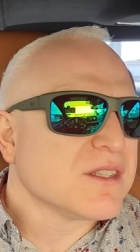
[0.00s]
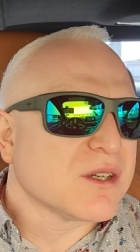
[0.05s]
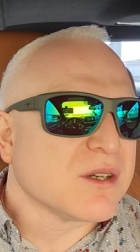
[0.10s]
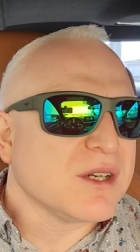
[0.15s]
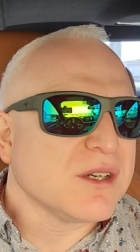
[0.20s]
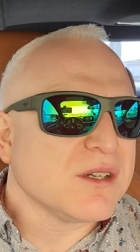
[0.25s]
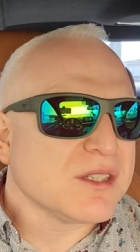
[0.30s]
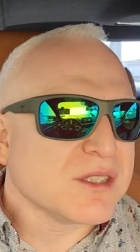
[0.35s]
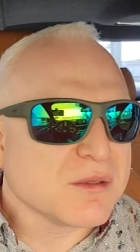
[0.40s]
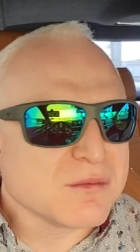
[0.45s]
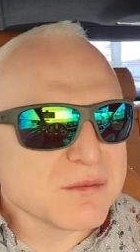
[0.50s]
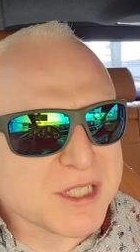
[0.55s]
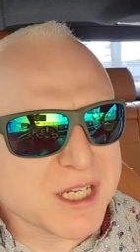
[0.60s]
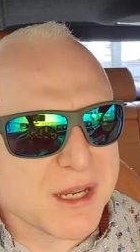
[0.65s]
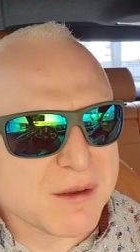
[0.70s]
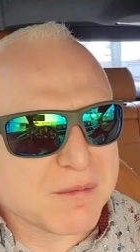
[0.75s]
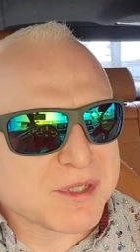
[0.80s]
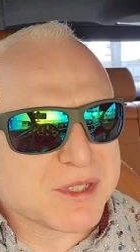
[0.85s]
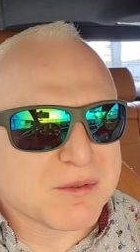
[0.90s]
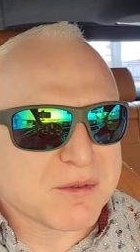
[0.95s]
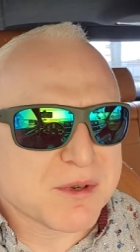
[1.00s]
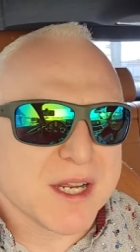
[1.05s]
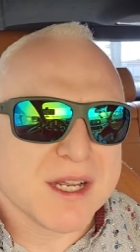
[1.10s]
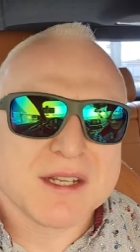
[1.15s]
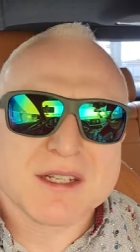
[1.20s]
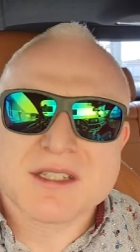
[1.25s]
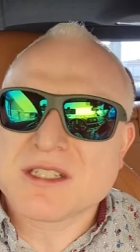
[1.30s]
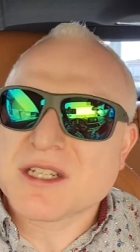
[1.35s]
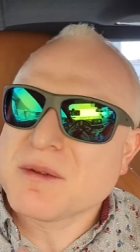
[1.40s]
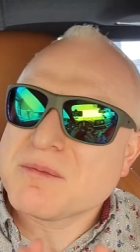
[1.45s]
So here's some tips,
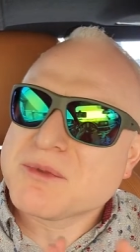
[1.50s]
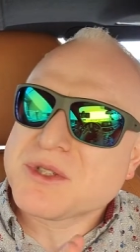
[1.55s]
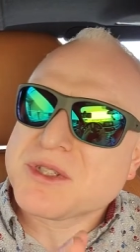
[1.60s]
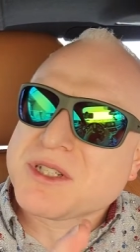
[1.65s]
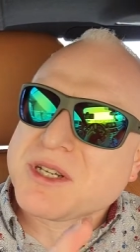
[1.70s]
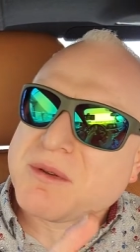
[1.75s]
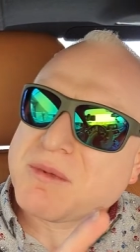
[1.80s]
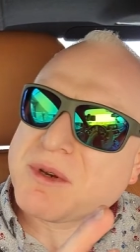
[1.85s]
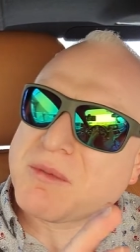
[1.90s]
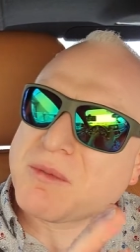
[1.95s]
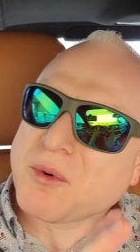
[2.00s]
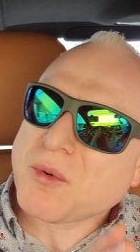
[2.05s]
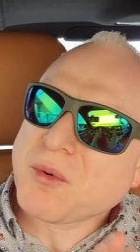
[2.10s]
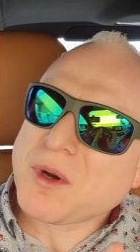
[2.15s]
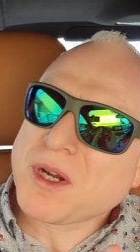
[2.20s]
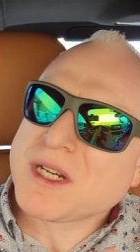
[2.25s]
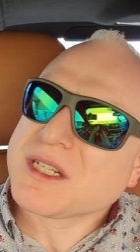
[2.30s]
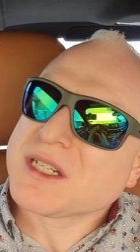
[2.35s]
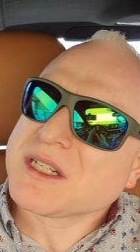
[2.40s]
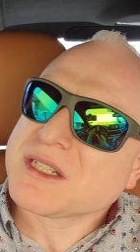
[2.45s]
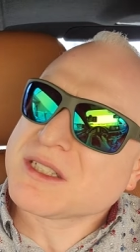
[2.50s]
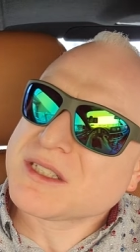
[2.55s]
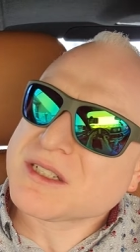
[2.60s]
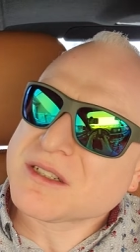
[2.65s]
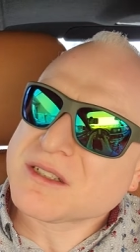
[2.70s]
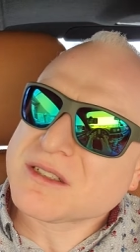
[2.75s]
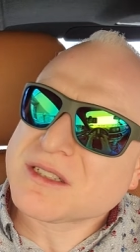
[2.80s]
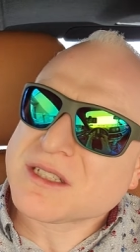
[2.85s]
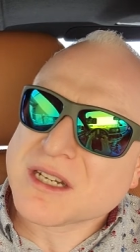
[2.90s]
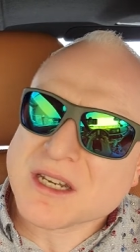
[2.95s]
right? Tip tip number one to
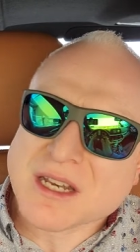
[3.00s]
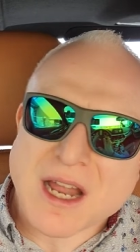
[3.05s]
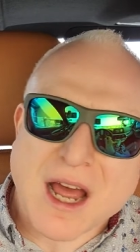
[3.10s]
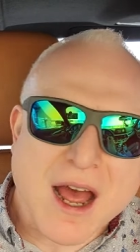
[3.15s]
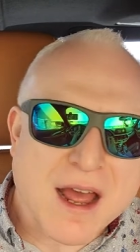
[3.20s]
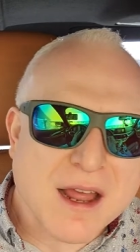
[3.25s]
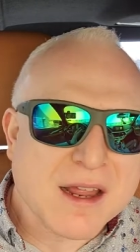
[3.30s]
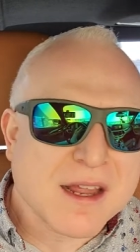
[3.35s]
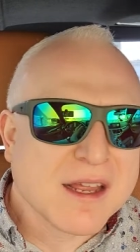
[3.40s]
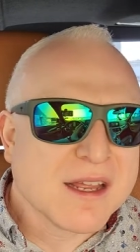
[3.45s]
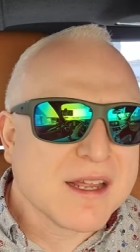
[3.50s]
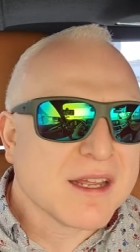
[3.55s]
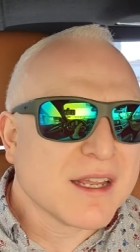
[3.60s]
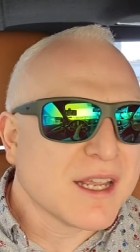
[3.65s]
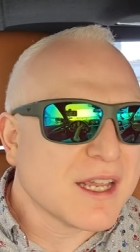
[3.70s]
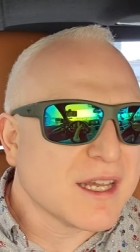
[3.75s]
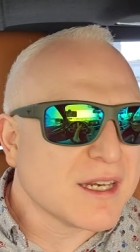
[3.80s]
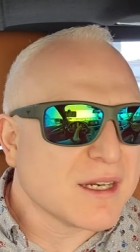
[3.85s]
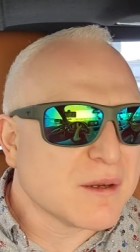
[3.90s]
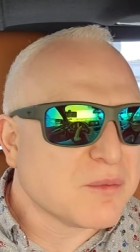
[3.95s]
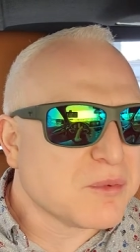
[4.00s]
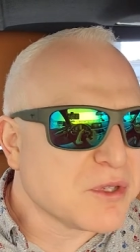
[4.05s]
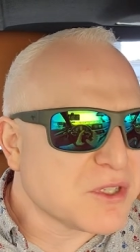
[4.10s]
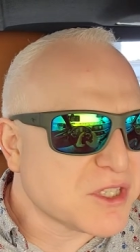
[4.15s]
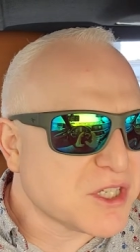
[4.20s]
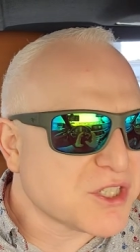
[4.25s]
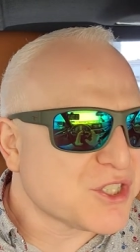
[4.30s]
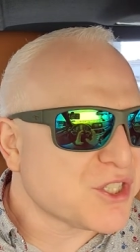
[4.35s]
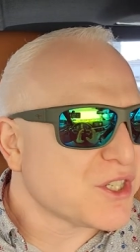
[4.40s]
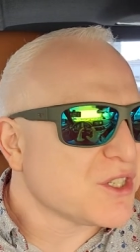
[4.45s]
to, to not get in a
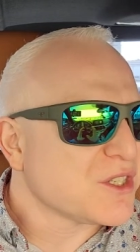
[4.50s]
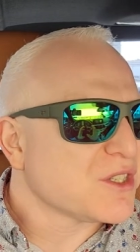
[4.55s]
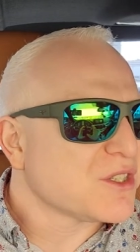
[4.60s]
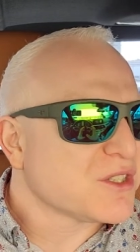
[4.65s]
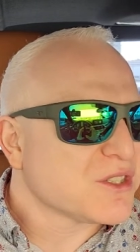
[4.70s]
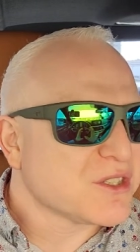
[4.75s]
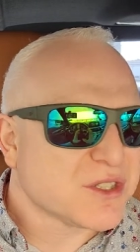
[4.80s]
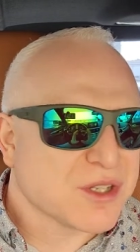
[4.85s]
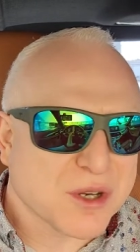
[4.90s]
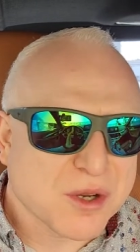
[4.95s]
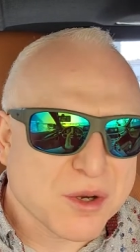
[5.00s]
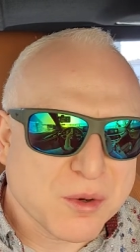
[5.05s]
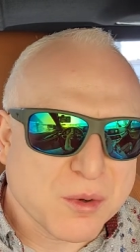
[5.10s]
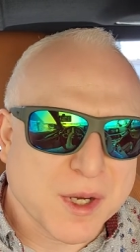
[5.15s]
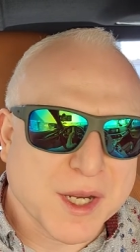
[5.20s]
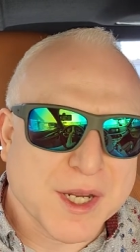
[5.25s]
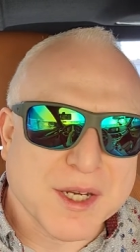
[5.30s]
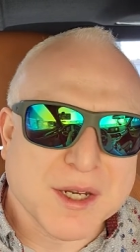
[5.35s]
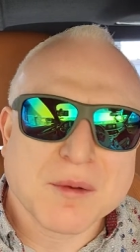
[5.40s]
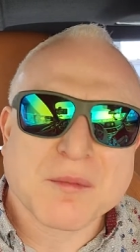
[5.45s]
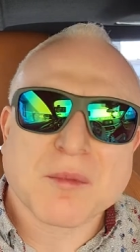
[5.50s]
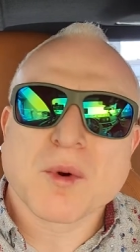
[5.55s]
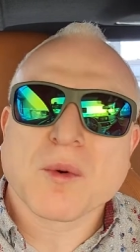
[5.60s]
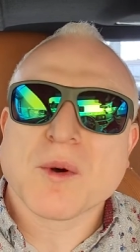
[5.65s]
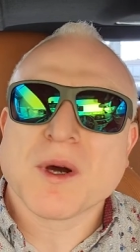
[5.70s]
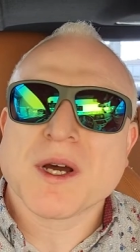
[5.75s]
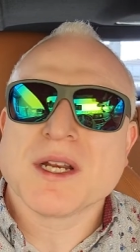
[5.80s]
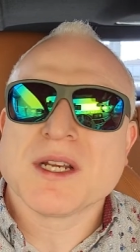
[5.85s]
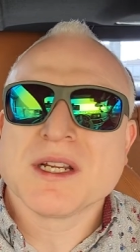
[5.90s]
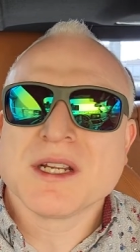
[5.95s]
position to quit. Number
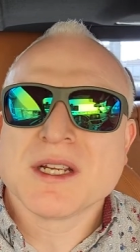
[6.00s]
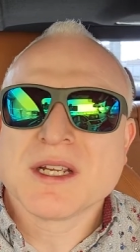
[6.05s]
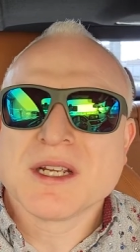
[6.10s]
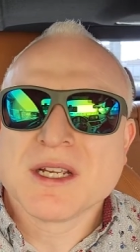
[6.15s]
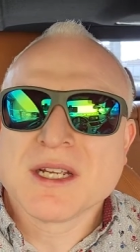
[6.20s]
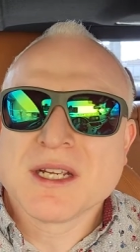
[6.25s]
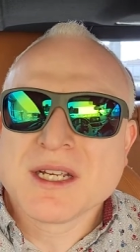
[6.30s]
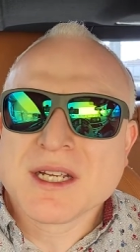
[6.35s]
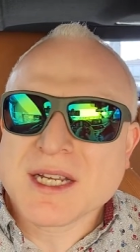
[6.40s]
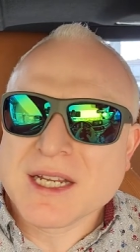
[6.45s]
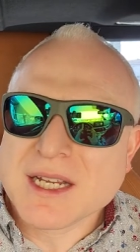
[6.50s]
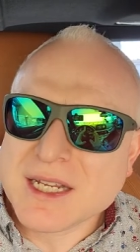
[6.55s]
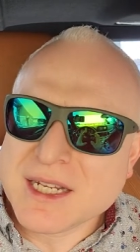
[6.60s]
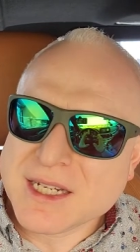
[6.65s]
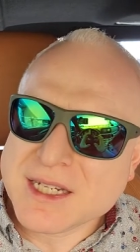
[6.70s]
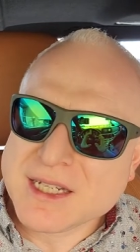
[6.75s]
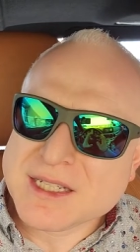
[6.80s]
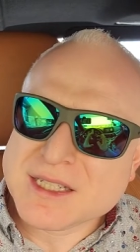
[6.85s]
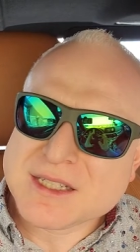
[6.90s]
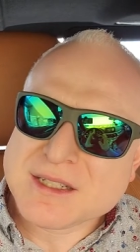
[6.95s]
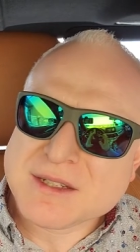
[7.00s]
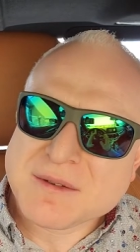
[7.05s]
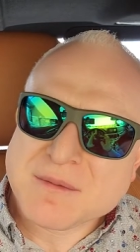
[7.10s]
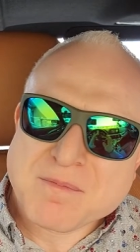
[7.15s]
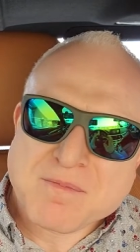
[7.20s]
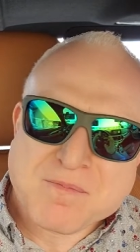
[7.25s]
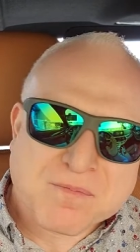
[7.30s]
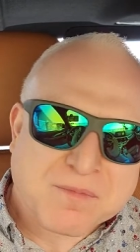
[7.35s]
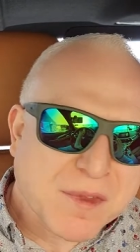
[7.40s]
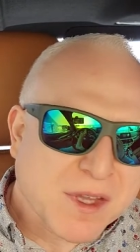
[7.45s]
one is
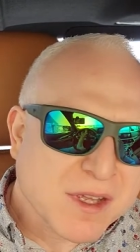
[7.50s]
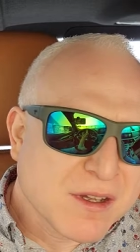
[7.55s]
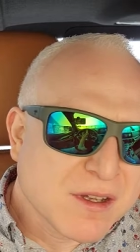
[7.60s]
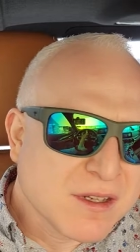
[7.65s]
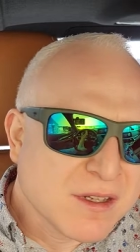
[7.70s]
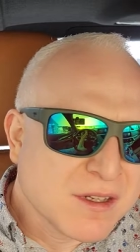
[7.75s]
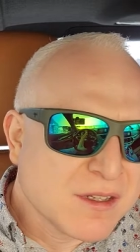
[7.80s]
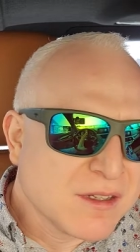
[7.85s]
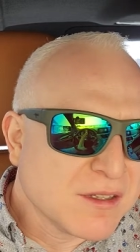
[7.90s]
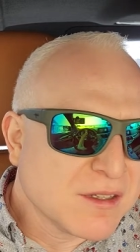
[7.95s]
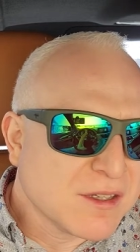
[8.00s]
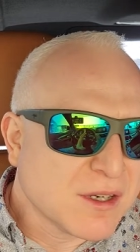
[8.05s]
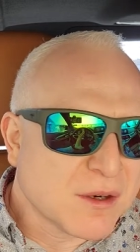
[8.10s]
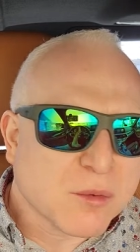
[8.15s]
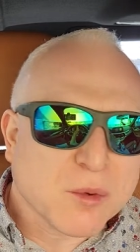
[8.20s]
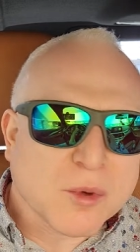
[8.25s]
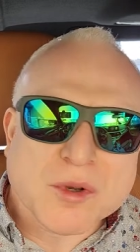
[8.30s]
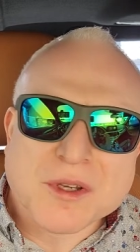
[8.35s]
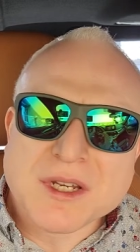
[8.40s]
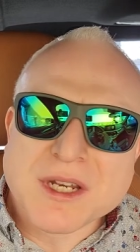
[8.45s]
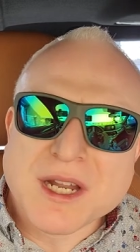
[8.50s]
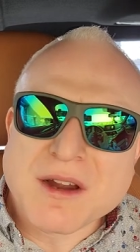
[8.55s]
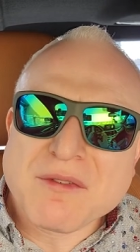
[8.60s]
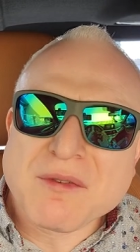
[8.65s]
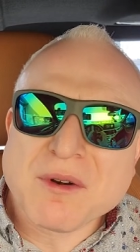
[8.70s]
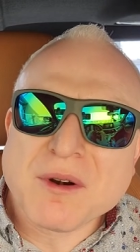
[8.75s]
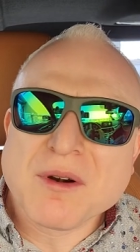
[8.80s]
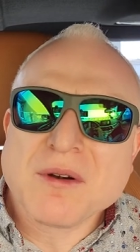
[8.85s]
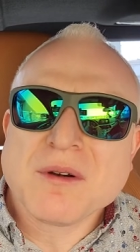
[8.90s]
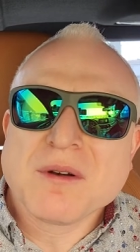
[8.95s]
there will
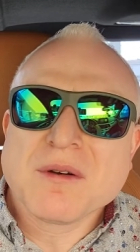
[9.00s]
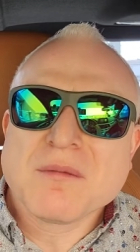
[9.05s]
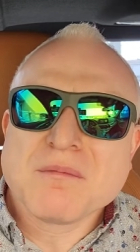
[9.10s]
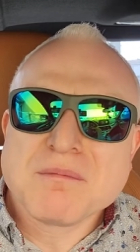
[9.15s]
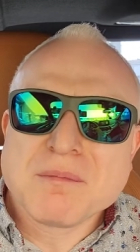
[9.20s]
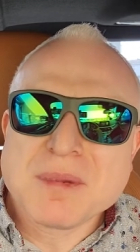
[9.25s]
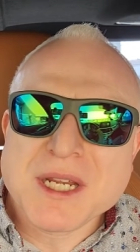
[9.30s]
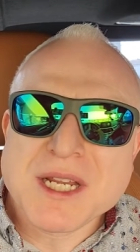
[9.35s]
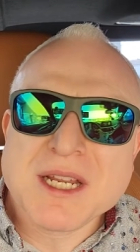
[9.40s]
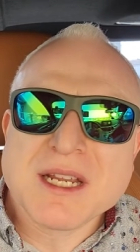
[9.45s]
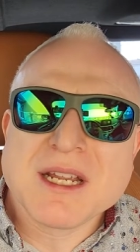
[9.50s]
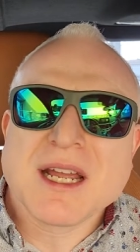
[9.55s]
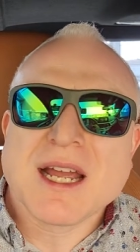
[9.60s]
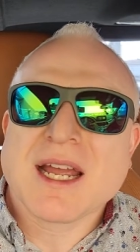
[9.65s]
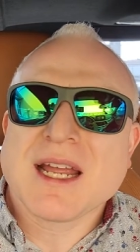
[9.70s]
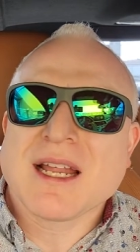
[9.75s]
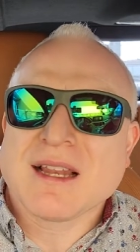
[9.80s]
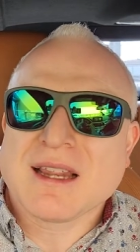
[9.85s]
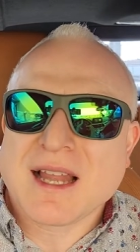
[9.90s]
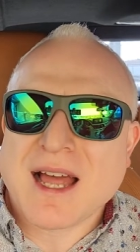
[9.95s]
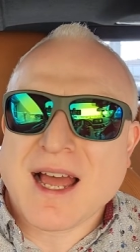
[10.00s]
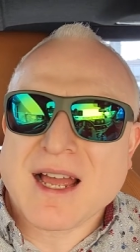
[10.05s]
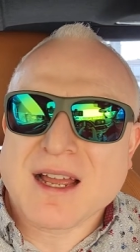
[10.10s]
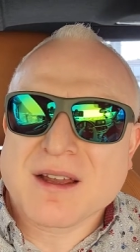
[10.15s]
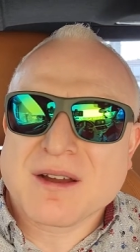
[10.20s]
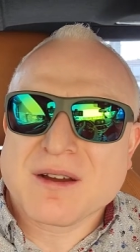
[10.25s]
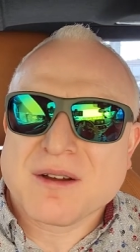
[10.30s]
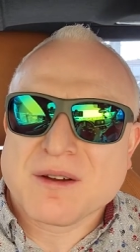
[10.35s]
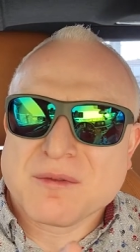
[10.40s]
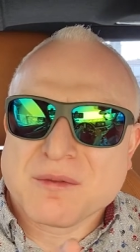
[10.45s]
never be a
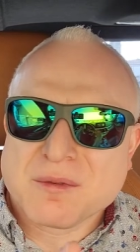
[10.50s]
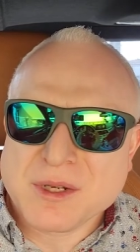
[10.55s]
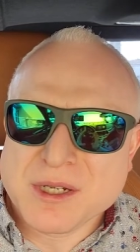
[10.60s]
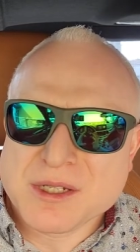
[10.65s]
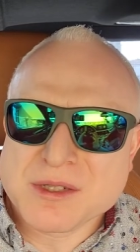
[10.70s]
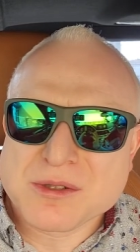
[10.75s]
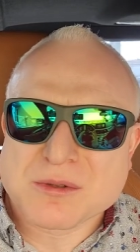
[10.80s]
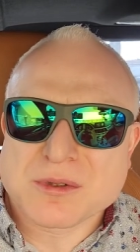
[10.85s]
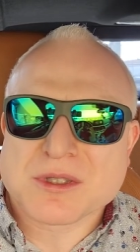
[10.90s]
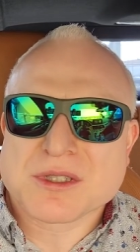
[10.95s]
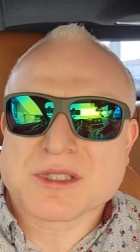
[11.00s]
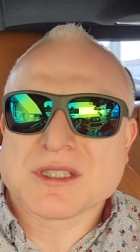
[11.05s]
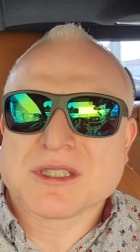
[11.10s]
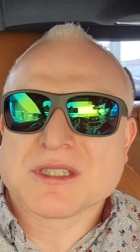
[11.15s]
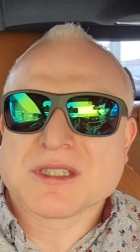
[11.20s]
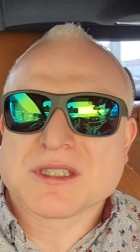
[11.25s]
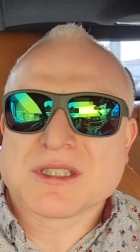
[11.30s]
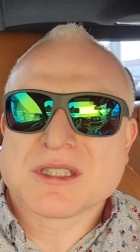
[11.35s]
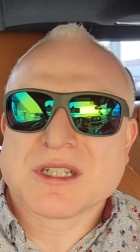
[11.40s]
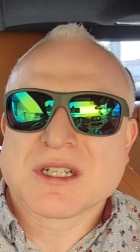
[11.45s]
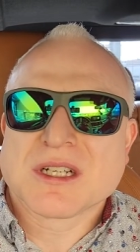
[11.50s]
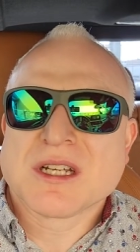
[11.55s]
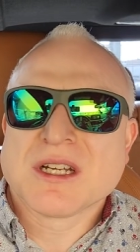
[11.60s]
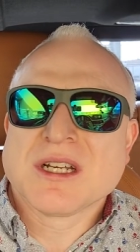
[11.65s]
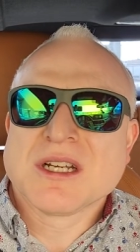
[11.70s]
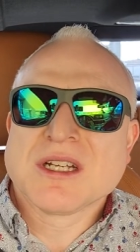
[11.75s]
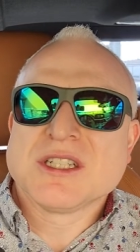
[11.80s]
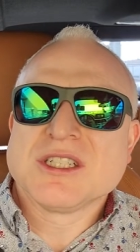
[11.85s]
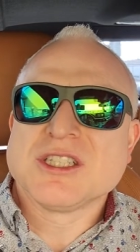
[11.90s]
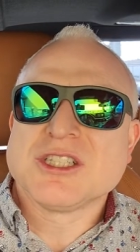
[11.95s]
lack of resources,
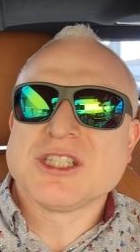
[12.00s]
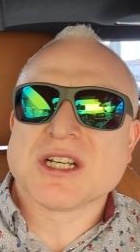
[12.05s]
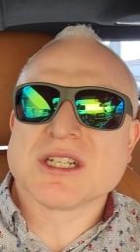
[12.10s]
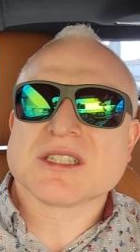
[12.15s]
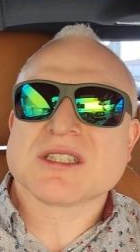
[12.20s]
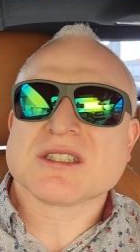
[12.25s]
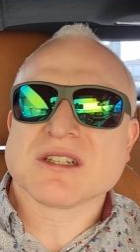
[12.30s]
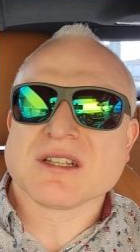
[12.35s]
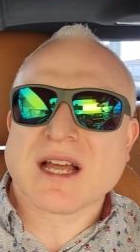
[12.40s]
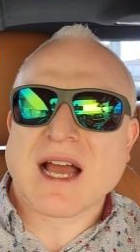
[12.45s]
just a